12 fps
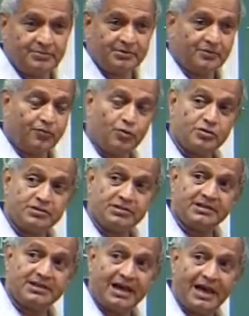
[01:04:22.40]
The force
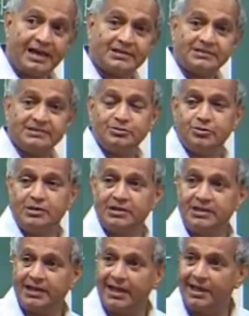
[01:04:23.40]
that acts is
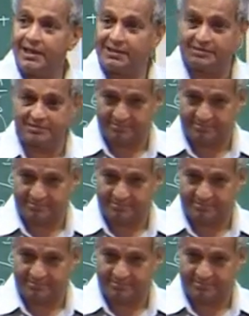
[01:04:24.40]
only kx.